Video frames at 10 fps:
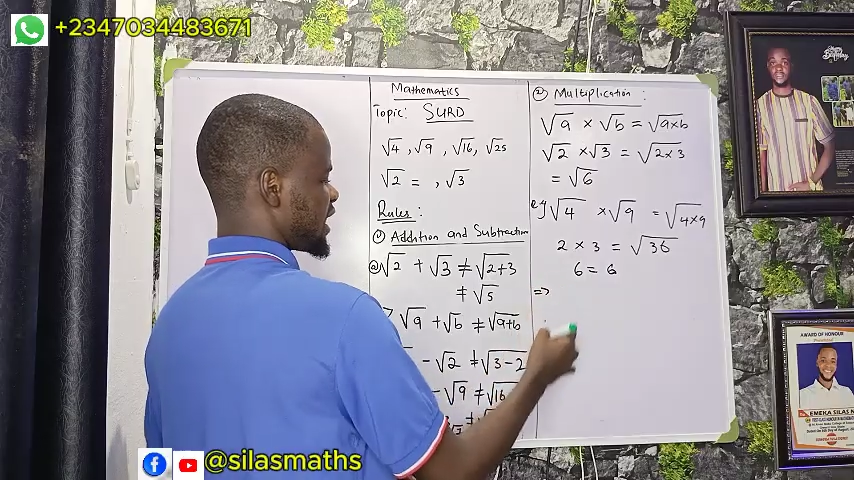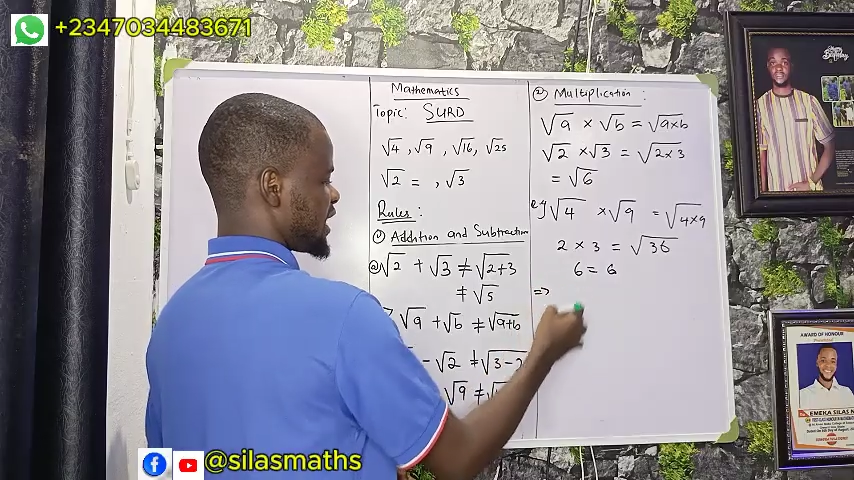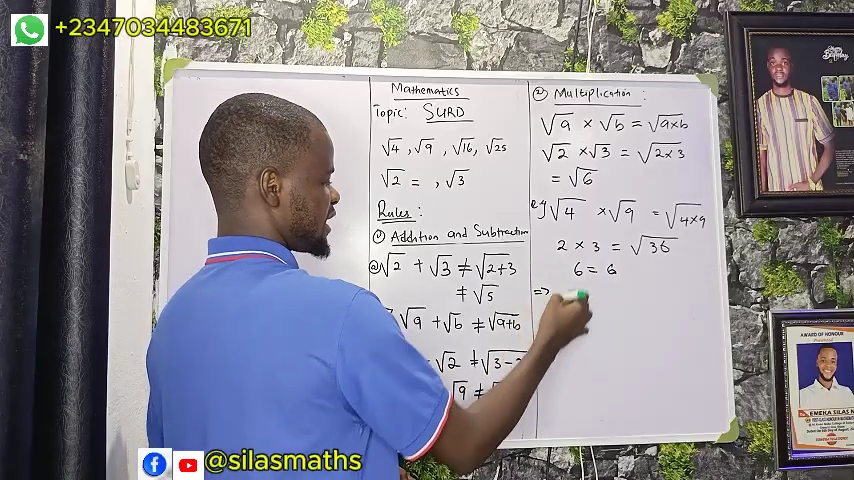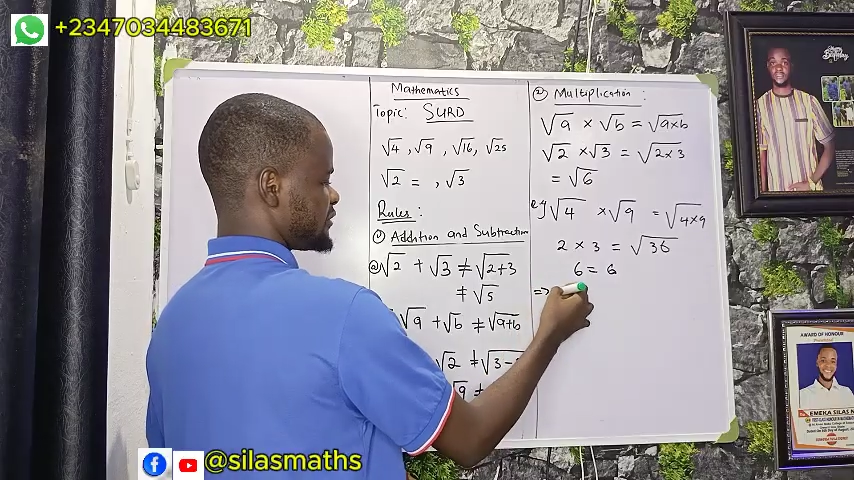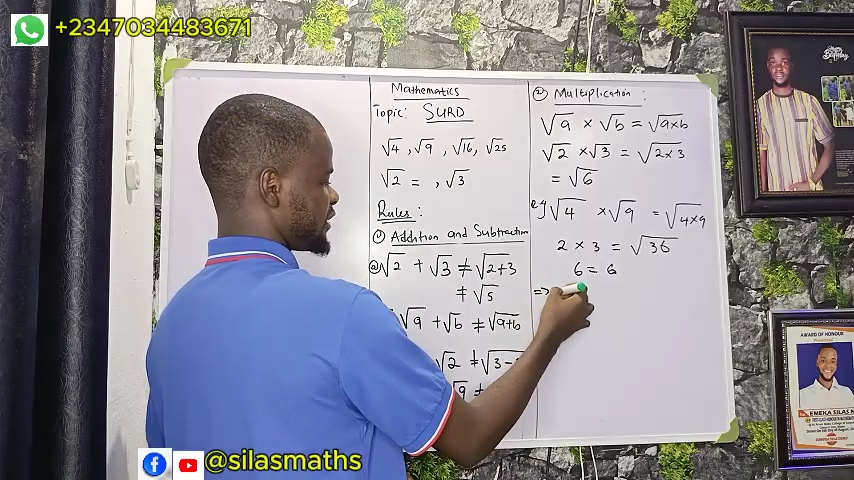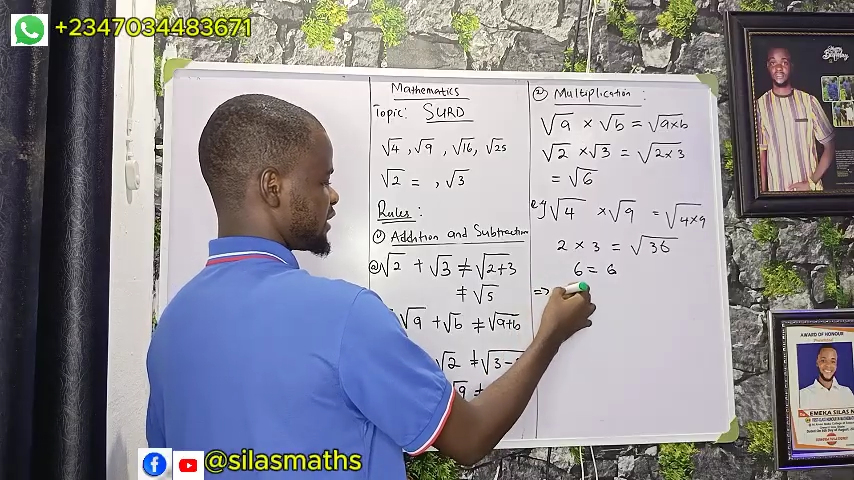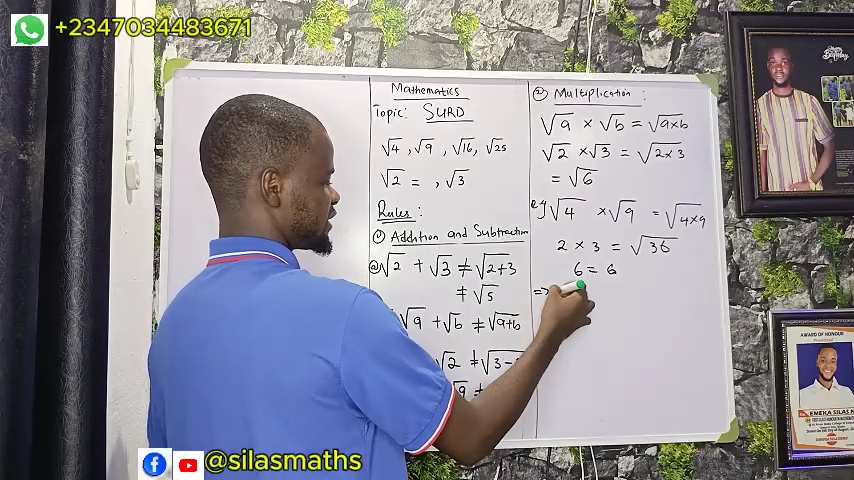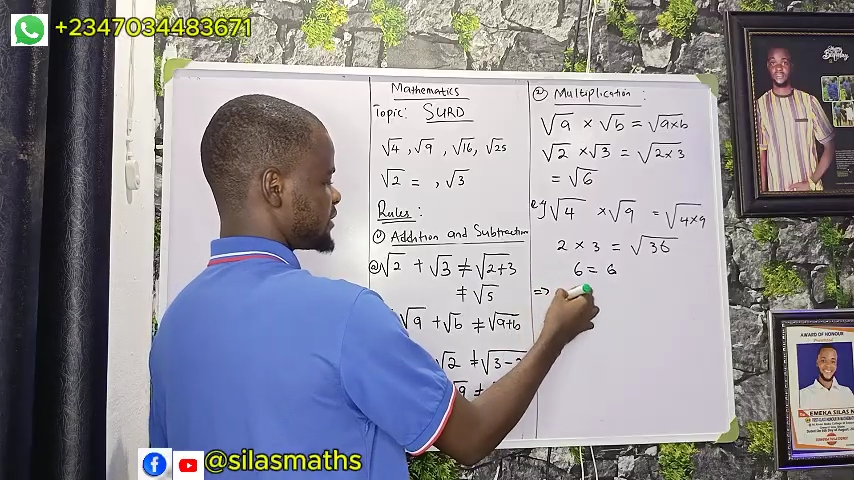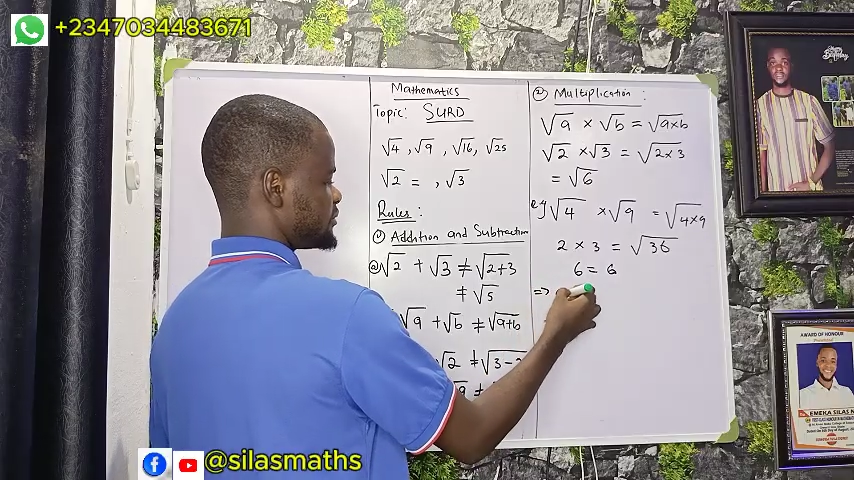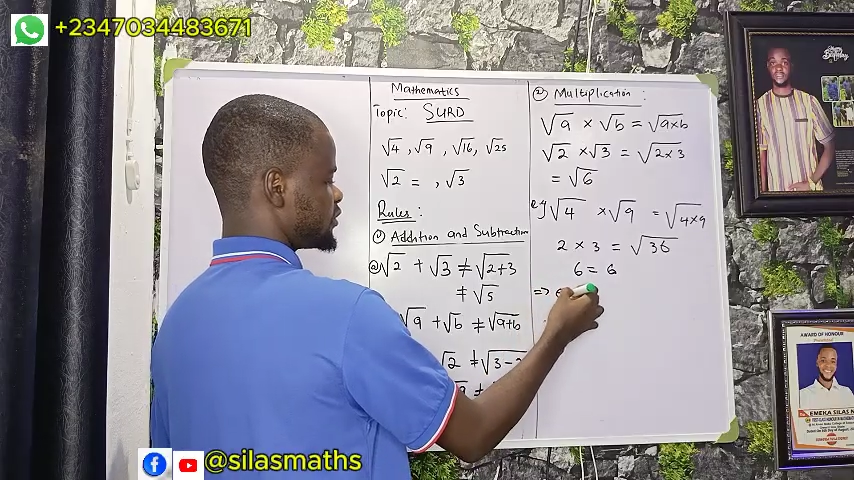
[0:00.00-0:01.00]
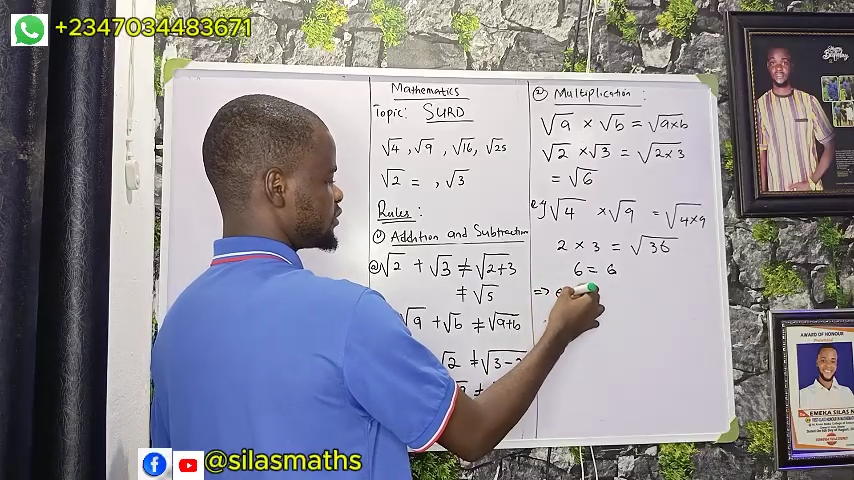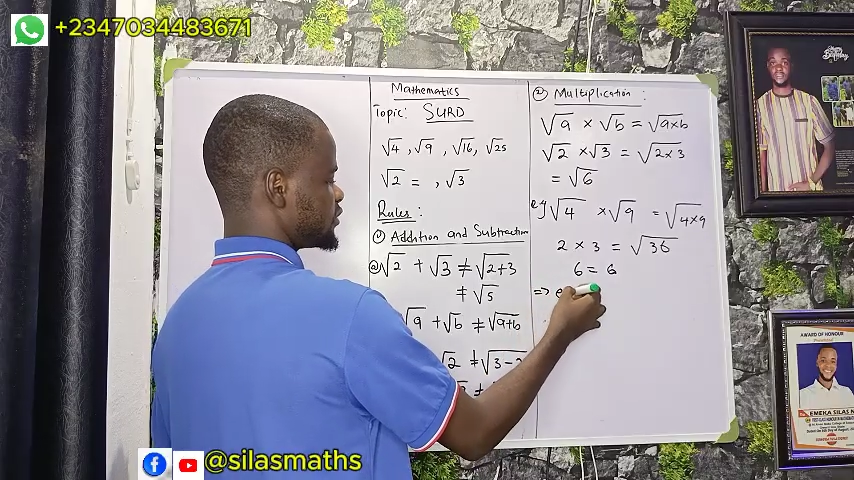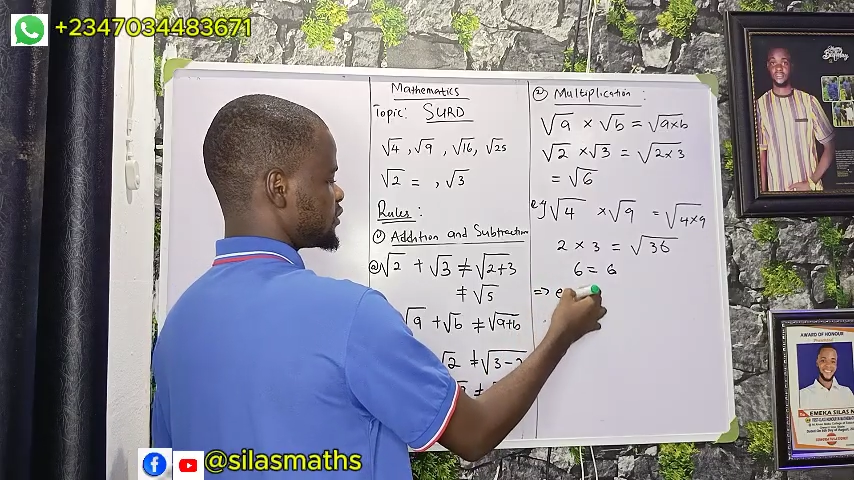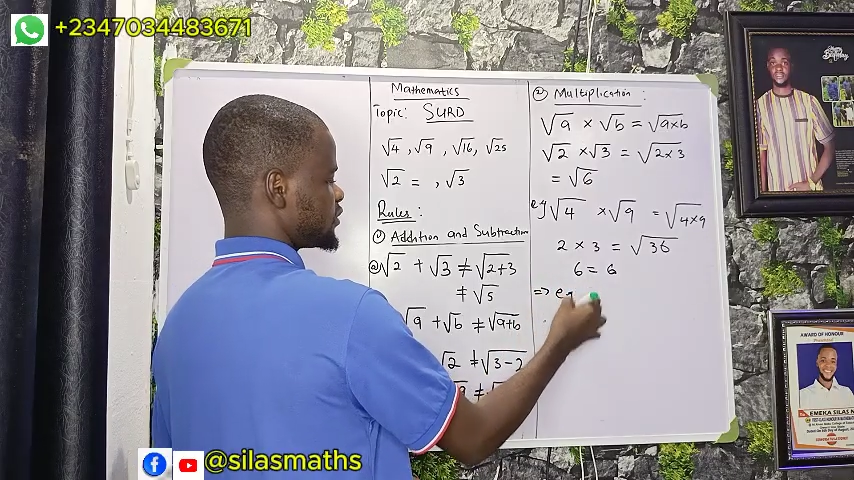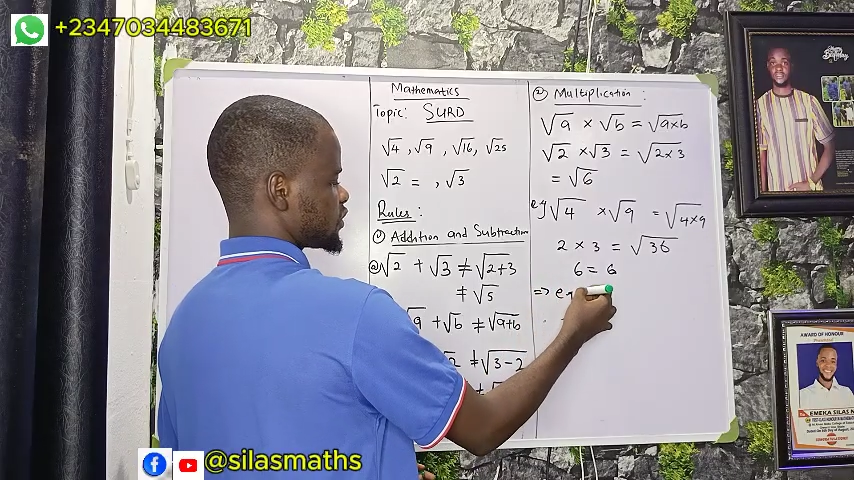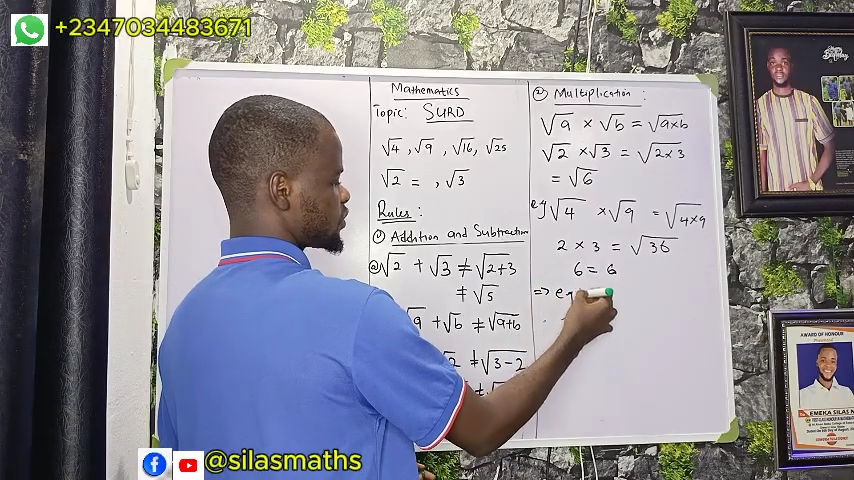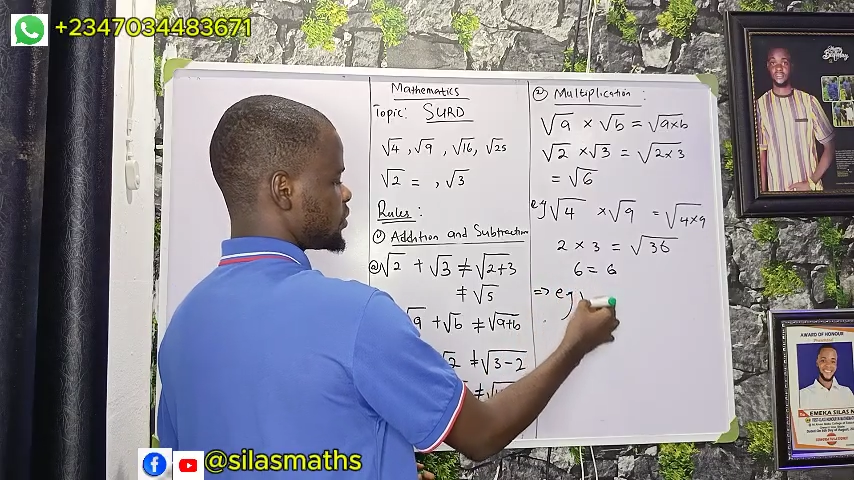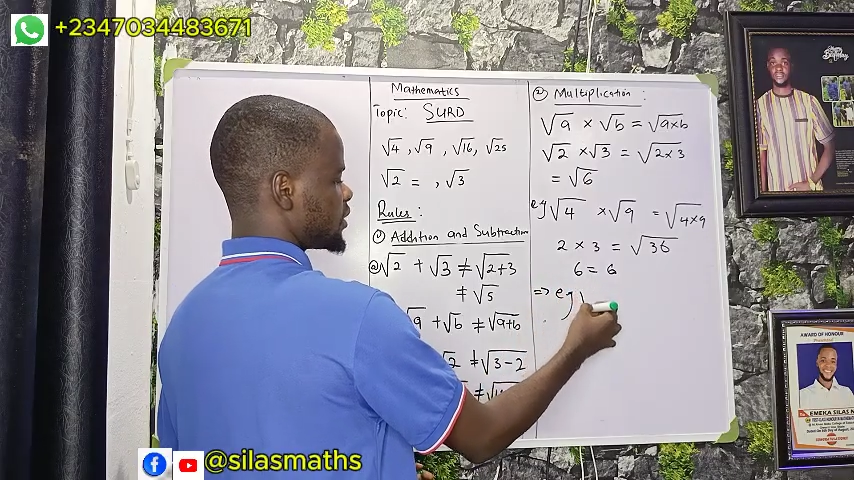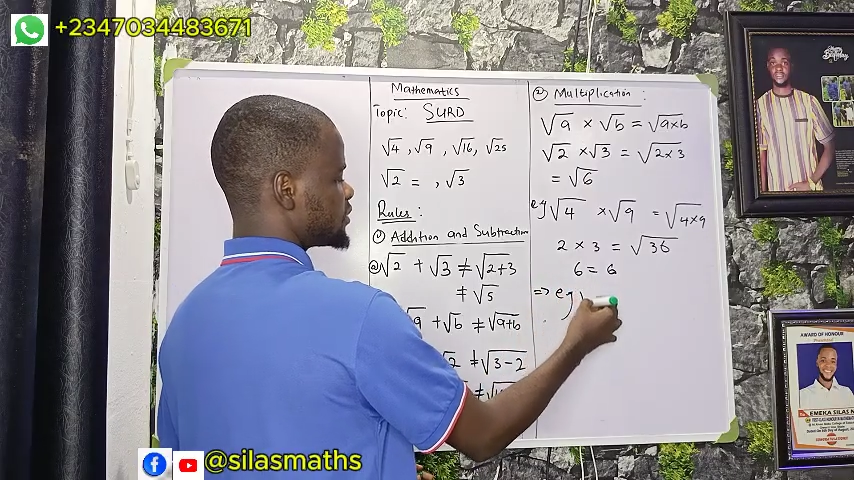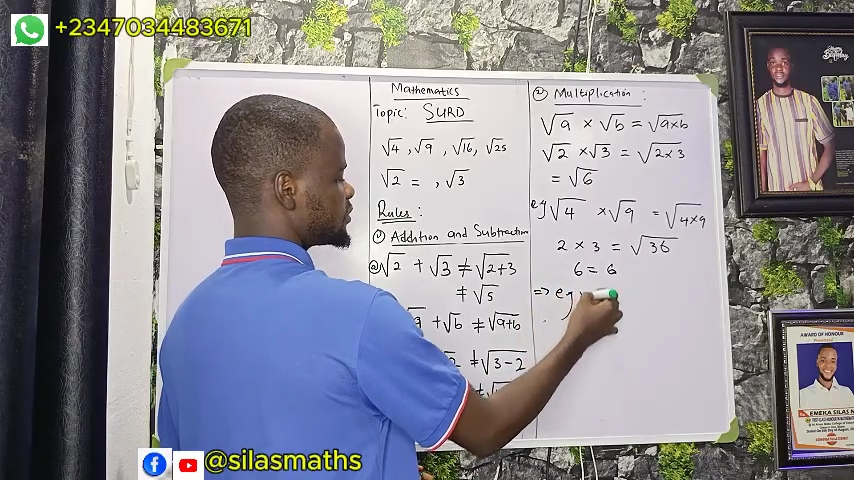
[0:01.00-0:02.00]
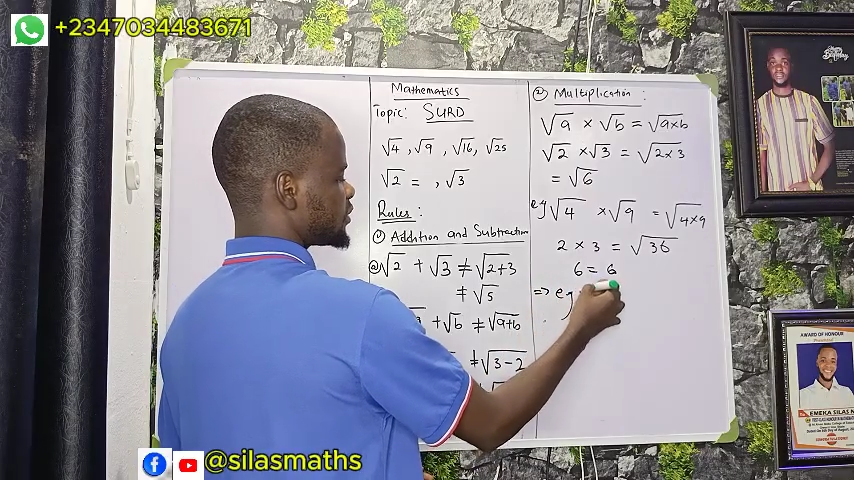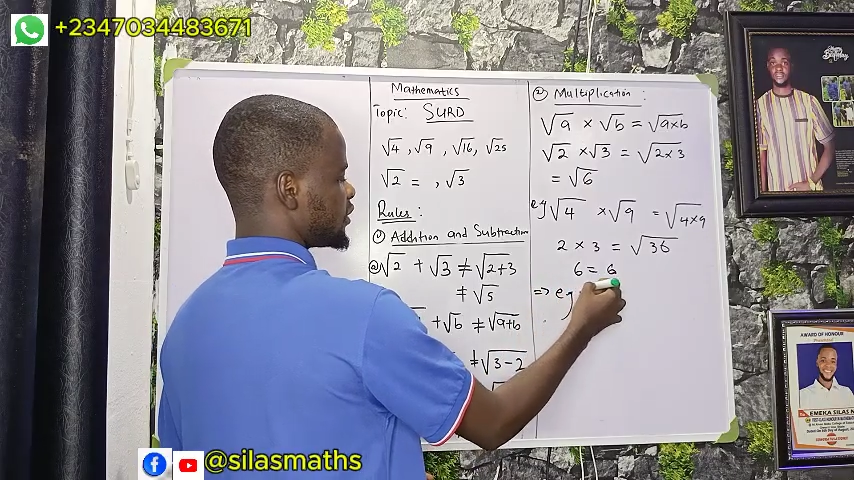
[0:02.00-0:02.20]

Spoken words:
I have, for example, square root